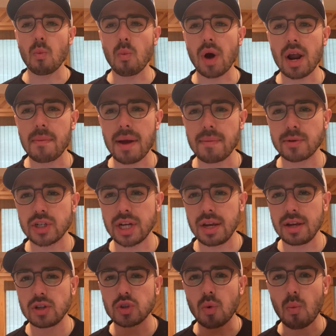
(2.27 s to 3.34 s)
What up,
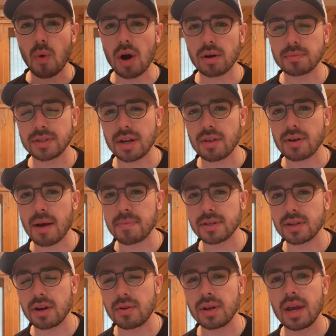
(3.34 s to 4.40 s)
HyperChange? Welcome to another
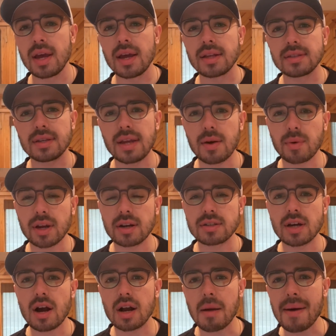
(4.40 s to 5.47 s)
episode. Today we're going to
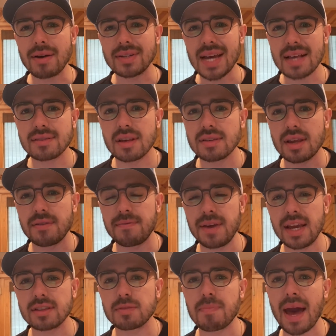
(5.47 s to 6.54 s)
talk about Tesla's
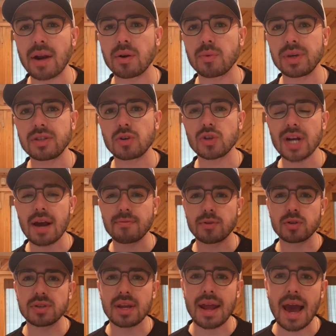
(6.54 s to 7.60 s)
advanced battery research
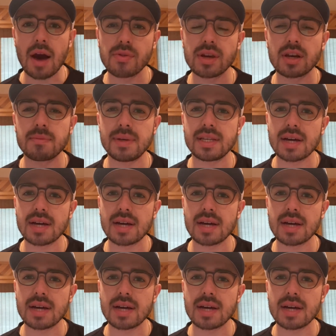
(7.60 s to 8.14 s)
efforts and how they could be